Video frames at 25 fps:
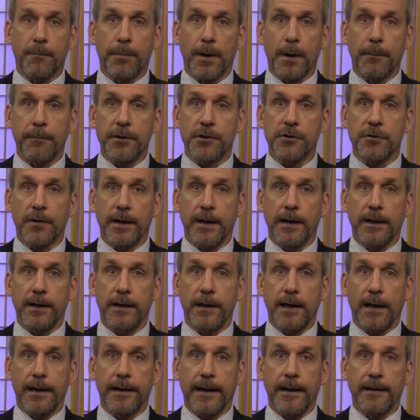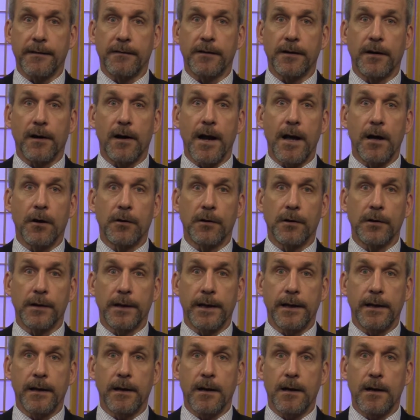perpetrated against our
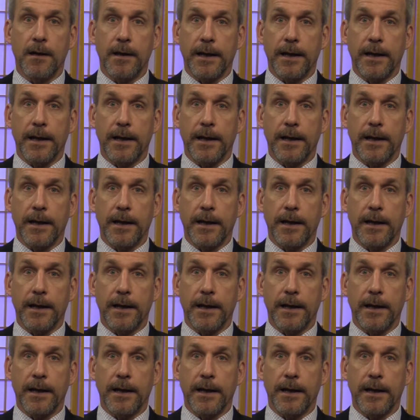elderly,